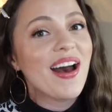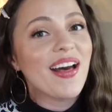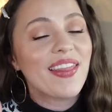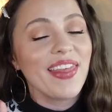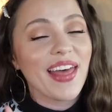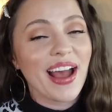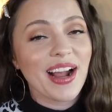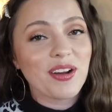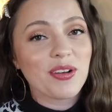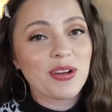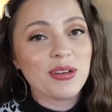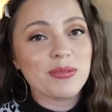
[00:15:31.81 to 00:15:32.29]

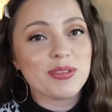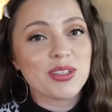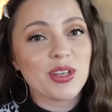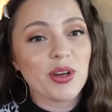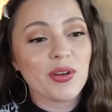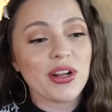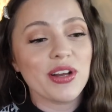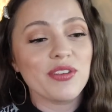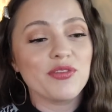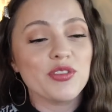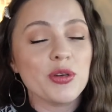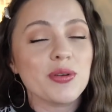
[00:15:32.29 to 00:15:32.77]
That cream
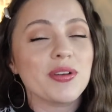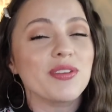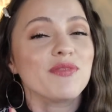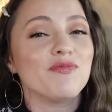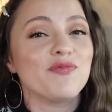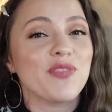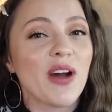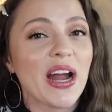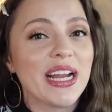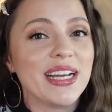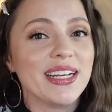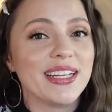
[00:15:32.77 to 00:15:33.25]
soda, if you can
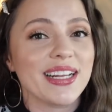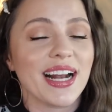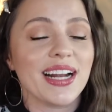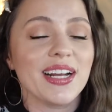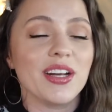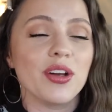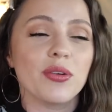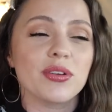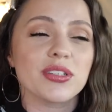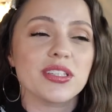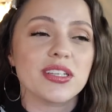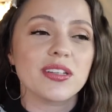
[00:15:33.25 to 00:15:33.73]
find it, I
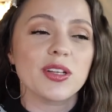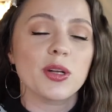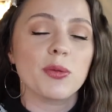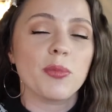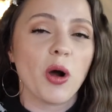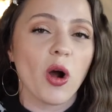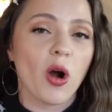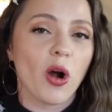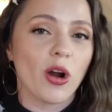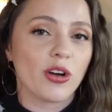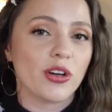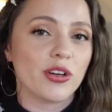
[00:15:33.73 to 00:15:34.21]
know it's a little
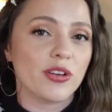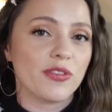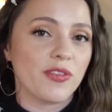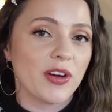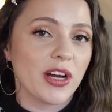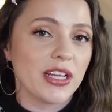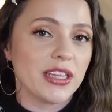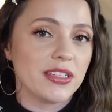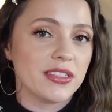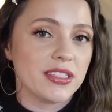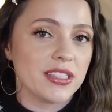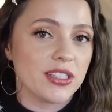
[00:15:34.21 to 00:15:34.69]
bit harder to
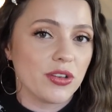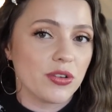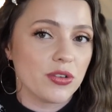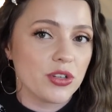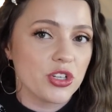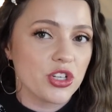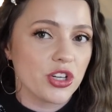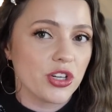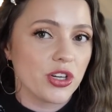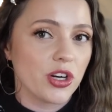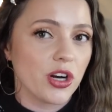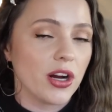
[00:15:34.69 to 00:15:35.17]
find the zero
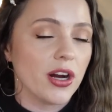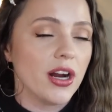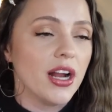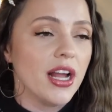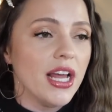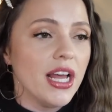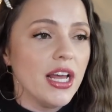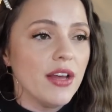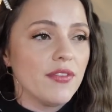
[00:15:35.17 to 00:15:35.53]
sugar.